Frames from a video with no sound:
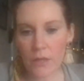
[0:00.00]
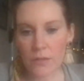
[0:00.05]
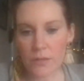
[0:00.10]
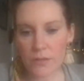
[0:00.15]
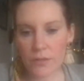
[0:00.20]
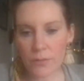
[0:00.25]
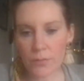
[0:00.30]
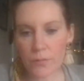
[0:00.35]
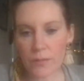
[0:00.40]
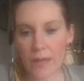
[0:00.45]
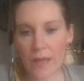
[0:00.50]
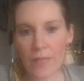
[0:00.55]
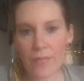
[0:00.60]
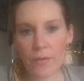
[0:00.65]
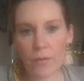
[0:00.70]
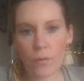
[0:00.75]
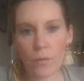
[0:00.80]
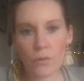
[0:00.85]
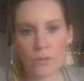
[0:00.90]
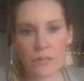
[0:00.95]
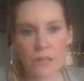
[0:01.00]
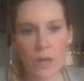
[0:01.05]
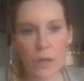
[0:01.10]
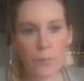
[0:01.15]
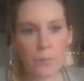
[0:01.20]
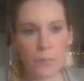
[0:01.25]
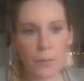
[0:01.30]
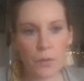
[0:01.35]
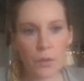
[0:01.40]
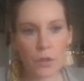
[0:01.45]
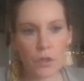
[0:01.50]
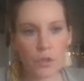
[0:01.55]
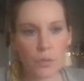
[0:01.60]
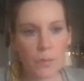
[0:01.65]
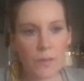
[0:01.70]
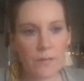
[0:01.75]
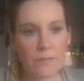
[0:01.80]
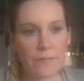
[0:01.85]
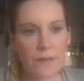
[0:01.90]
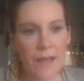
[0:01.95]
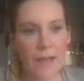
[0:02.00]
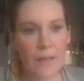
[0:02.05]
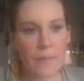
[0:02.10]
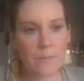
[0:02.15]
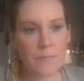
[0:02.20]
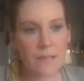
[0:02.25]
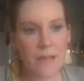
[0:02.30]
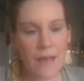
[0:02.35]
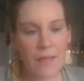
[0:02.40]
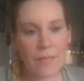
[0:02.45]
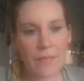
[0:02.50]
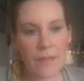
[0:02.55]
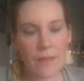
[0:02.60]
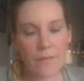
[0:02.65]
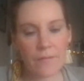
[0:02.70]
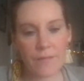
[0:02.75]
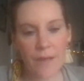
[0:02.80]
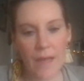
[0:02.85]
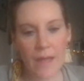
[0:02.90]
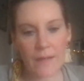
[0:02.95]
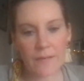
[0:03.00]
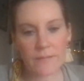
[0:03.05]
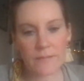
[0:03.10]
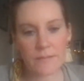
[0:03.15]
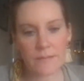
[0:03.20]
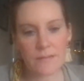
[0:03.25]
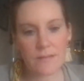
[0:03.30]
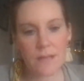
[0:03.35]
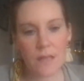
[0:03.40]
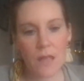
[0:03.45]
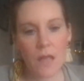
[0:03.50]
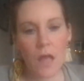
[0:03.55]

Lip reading: to get the audiobook, Twin Flames and the Event.